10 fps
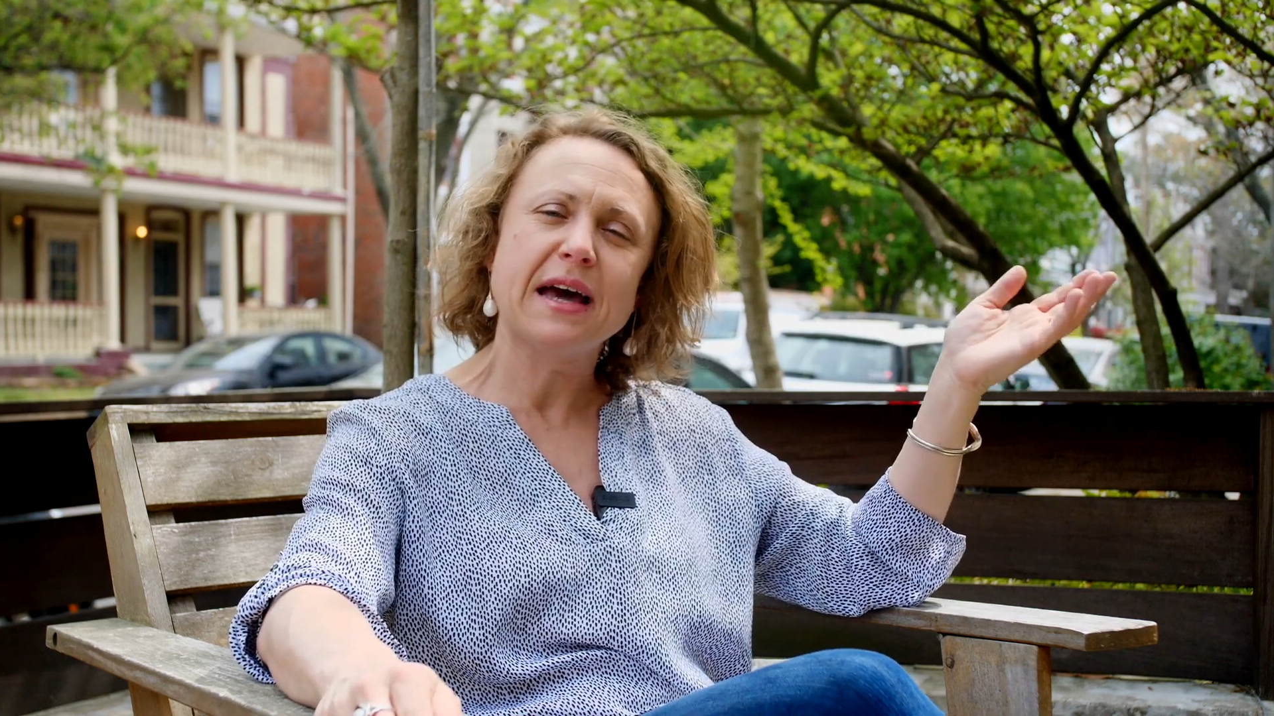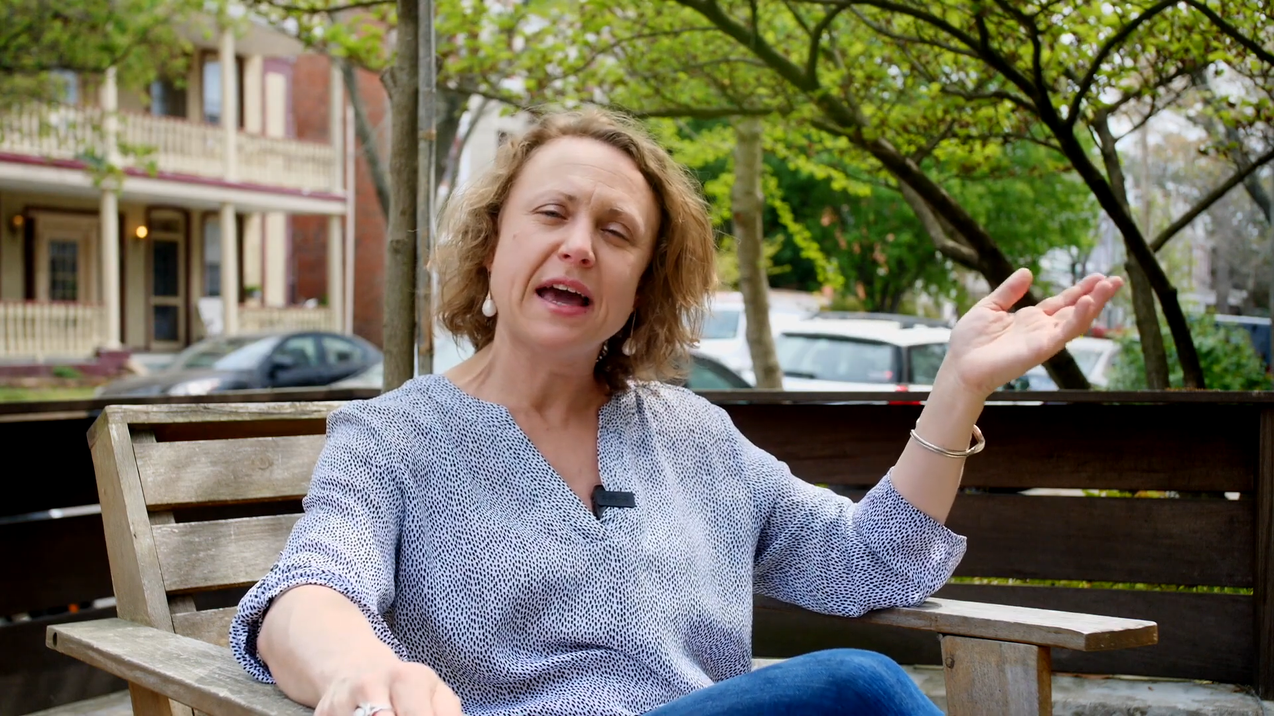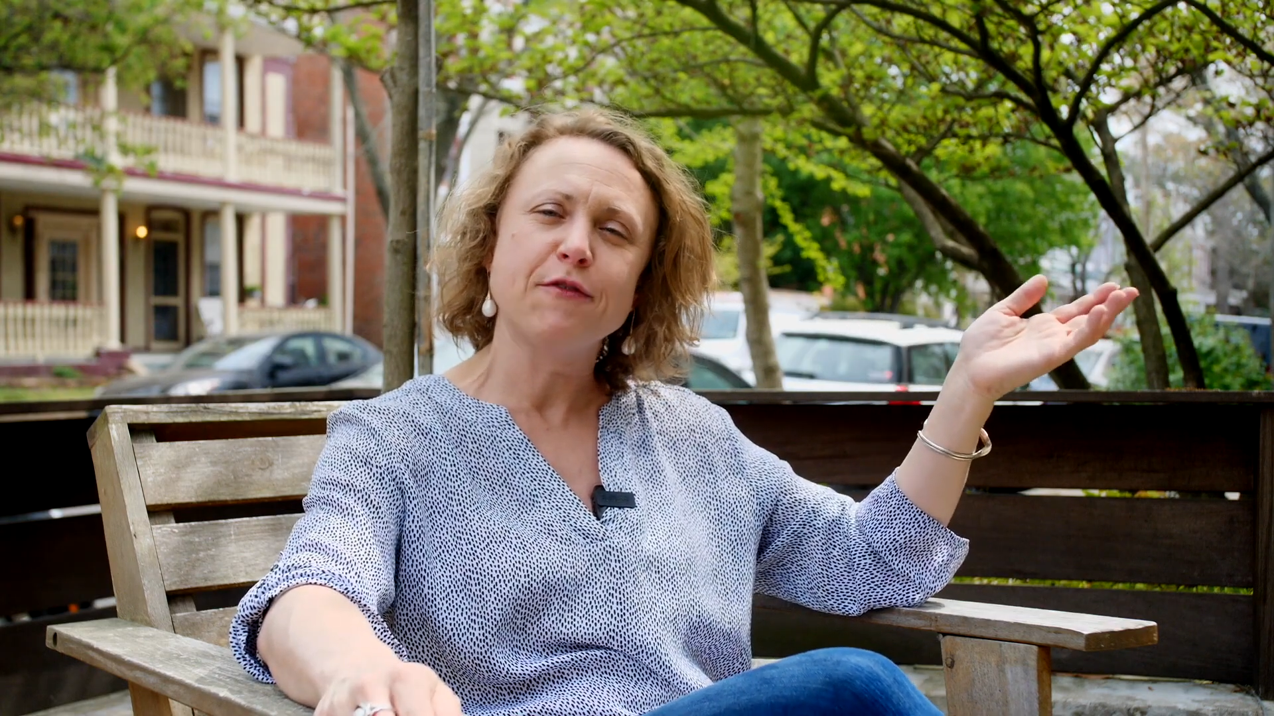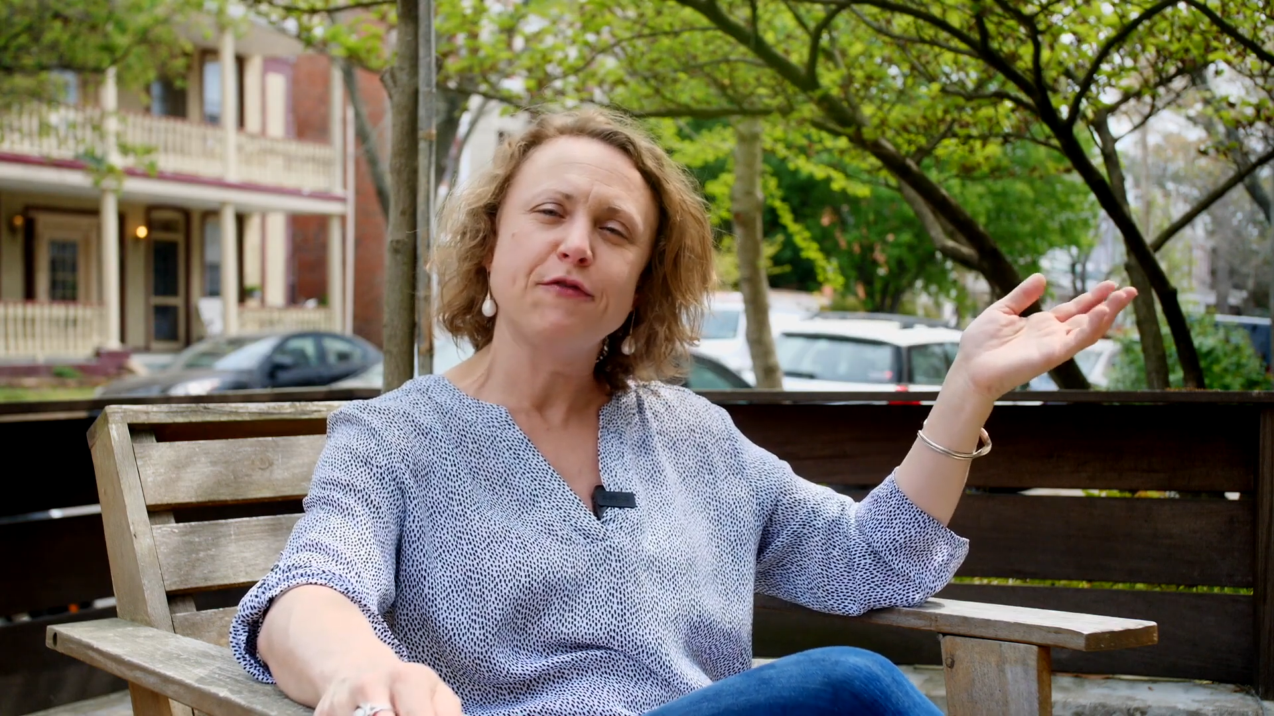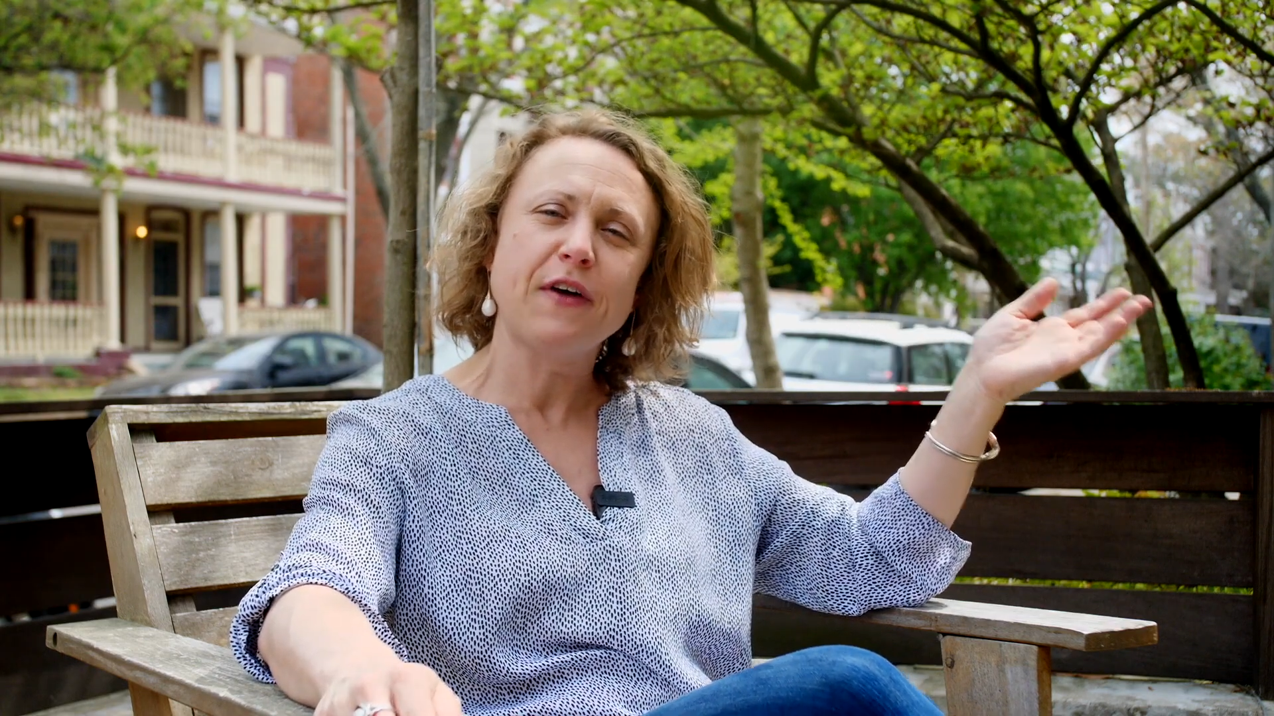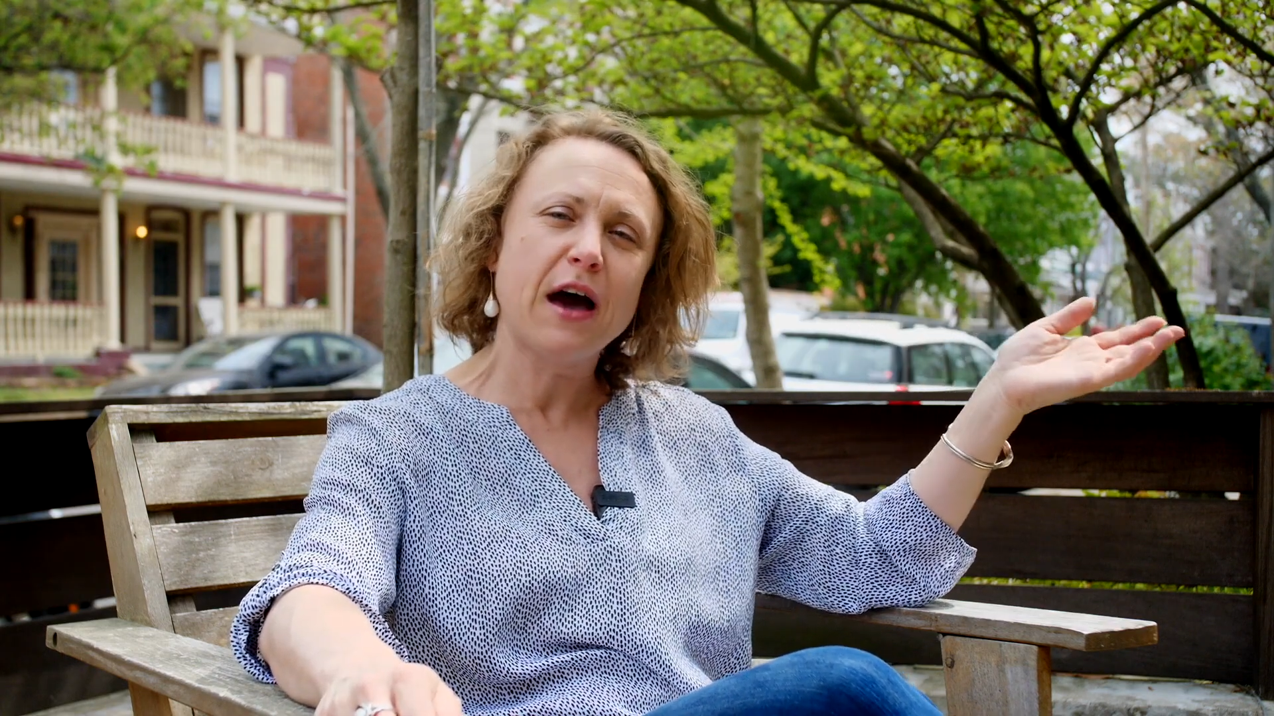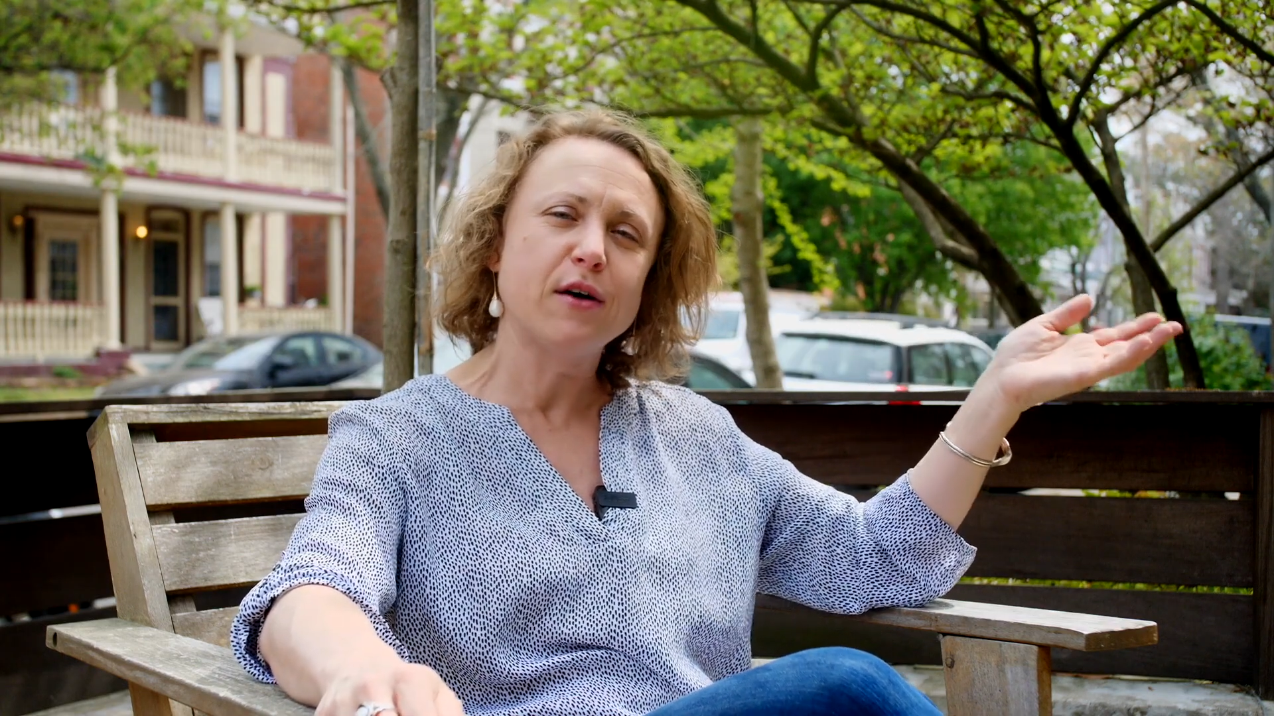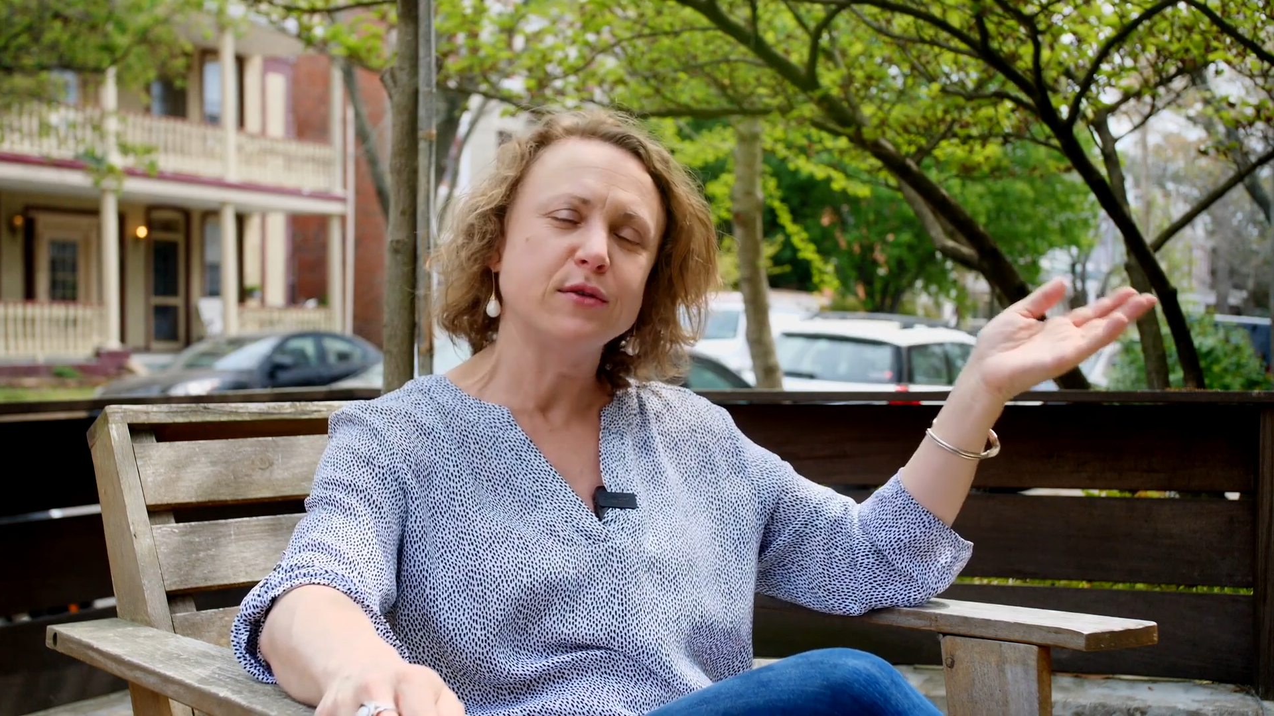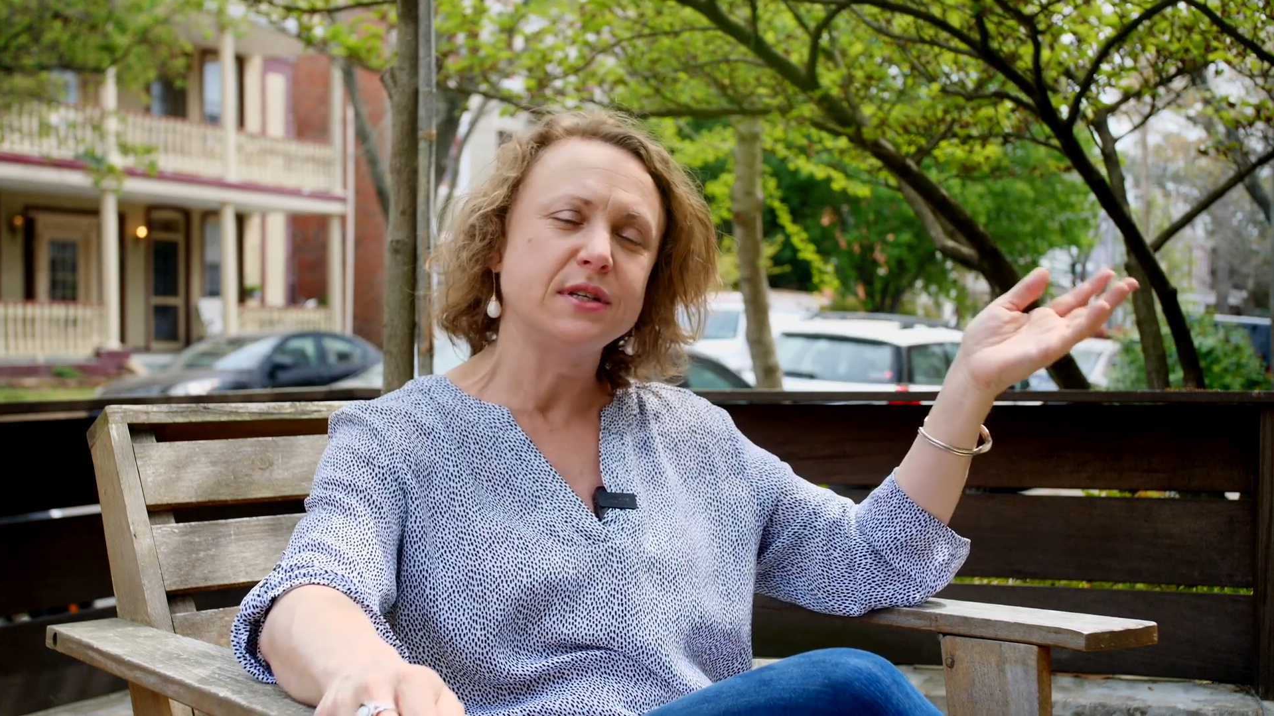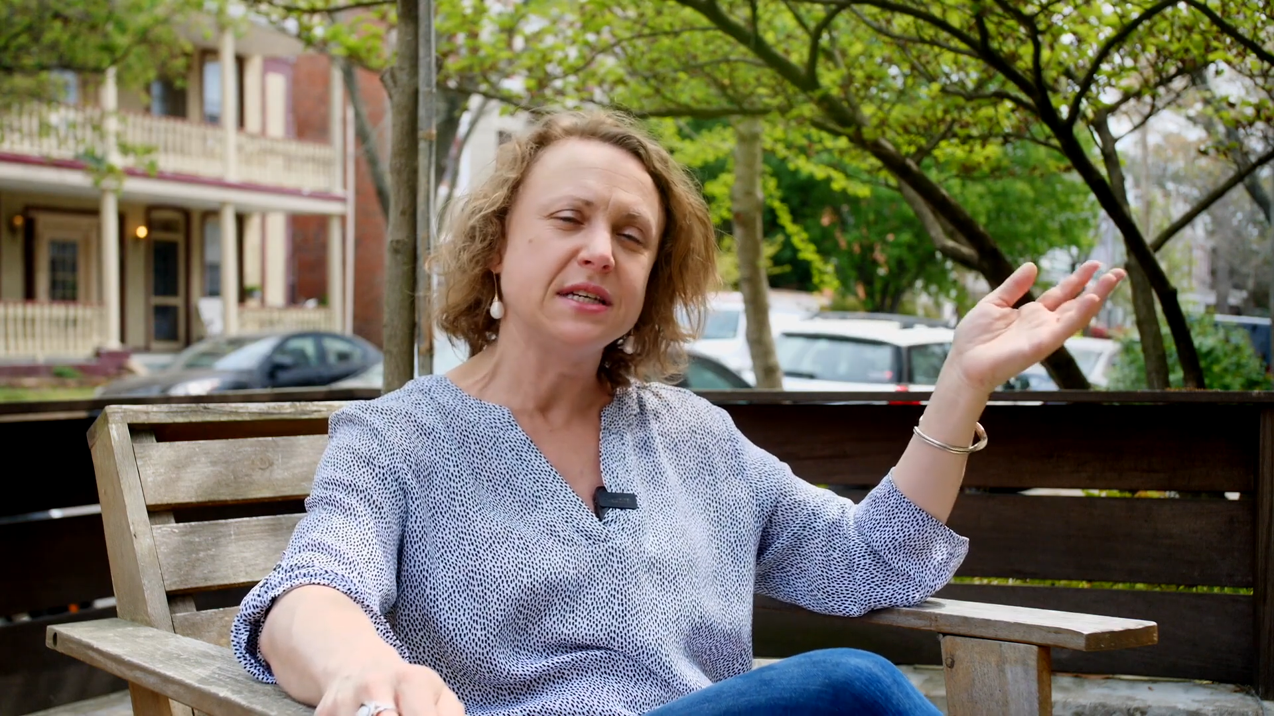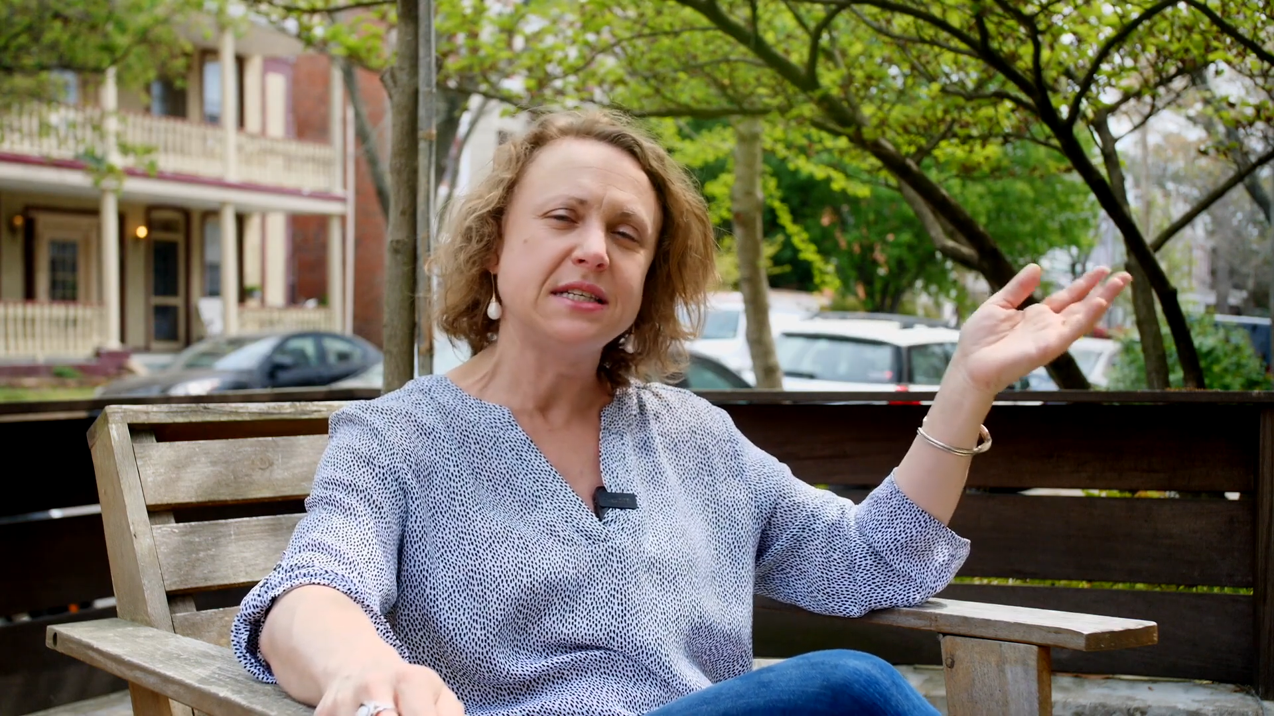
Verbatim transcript: I have found a